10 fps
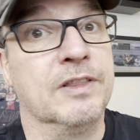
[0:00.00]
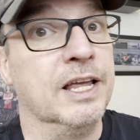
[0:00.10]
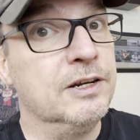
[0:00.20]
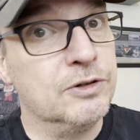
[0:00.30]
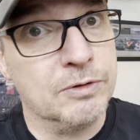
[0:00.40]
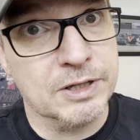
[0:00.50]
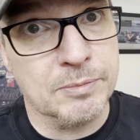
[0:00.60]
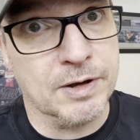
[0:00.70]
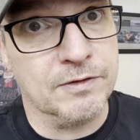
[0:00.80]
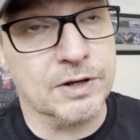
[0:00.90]
then doing
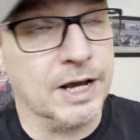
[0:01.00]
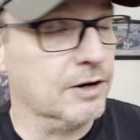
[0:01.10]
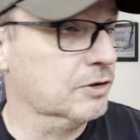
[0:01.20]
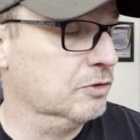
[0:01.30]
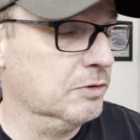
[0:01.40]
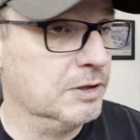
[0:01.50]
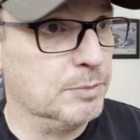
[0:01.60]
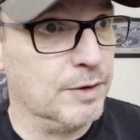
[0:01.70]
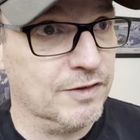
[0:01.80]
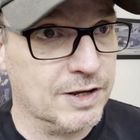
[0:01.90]
the bevel cut or doing the
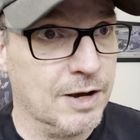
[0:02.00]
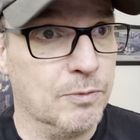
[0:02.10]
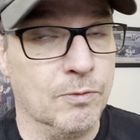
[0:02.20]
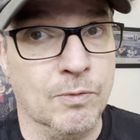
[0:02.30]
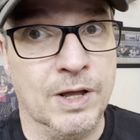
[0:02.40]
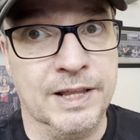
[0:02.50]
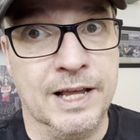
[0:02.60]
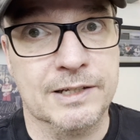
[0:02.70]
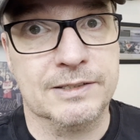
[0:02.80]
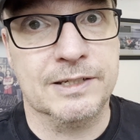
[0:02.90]
bevel cut while
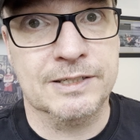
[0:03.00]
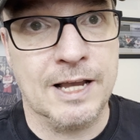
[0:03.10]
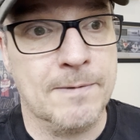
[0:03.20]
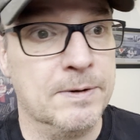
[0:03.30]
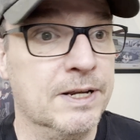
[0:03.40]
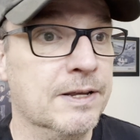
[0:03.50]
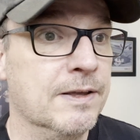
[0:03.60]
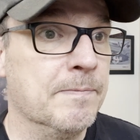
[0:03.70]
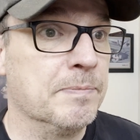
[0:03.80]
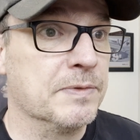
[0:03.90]
that is happening,
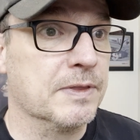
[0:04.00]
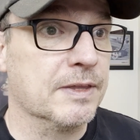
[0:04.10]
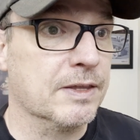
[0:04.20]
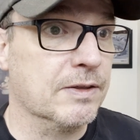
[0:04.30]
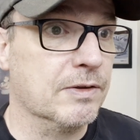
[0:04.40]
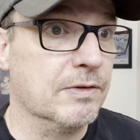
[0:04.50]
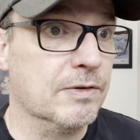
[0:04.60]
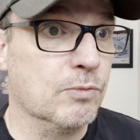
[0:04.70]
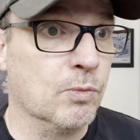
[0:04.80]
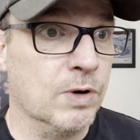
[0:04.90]

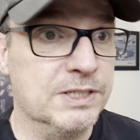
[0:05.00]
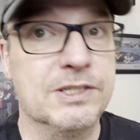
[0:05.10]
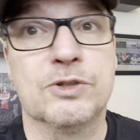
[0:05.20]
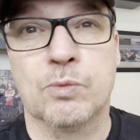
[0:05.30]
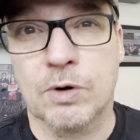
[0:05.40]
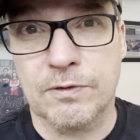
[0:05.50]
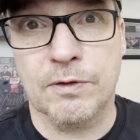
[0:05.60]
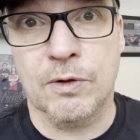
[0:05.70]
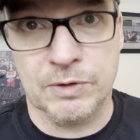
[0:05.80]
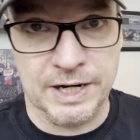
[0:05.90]
once this
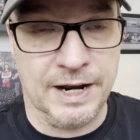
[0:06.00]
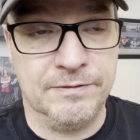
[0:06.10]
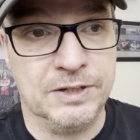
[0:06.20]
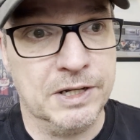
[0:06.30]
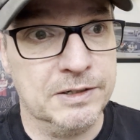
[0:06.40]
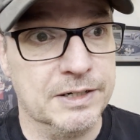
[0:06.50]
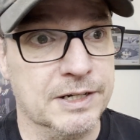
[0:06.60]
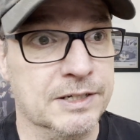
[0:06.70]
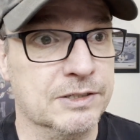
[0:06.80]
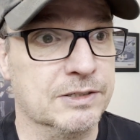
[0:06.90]
workflow that I've done
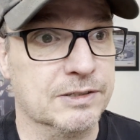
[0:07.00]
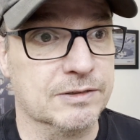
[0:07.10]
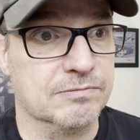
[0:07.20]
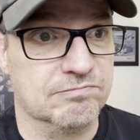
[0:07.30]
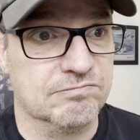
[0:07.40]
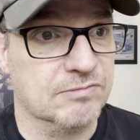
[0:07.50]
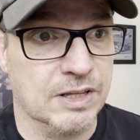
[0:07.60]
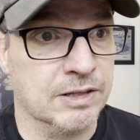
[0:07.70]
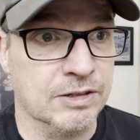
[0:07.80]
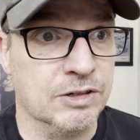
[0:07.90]
is
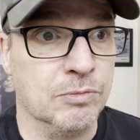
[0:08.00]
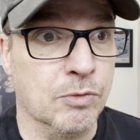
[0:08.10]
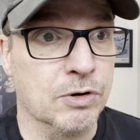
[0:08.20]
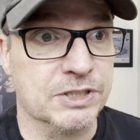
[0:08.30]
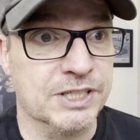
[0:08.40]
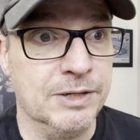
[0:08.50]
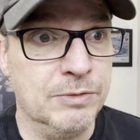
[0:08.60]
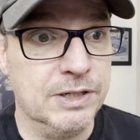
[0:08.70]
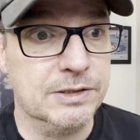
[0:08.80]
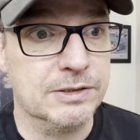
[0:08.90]
a little more
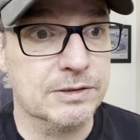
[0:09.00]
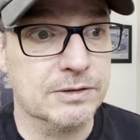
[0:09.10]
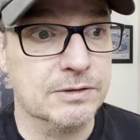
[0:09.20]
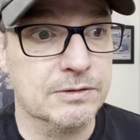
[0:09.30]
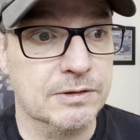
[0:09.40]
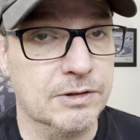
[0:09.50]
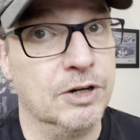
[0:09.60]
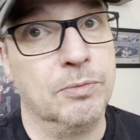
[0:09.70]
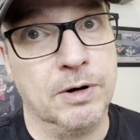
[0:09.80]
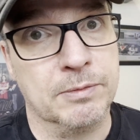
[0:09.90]
seamless,
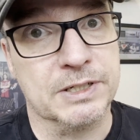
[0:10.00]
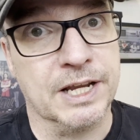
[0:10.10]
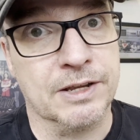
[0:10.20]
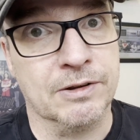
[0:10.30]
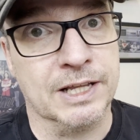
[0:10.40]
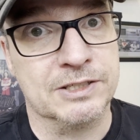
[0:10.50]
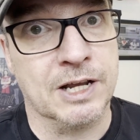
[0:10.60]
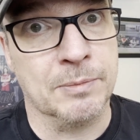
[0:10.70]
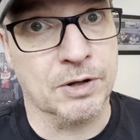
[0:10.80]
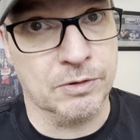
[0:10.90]
it'll probably take you less
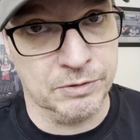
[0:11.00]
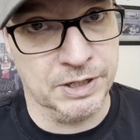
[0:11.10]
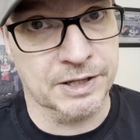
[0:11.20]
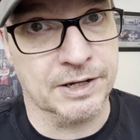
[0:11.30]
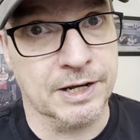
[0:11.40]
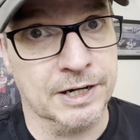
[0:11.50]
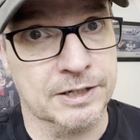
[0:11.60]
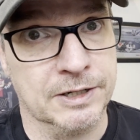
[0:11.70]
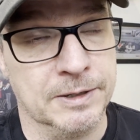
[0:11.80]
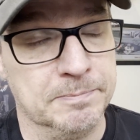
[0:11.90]
time, including the
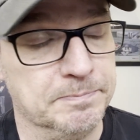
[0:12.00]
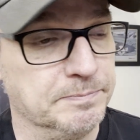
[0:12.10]
cutting time.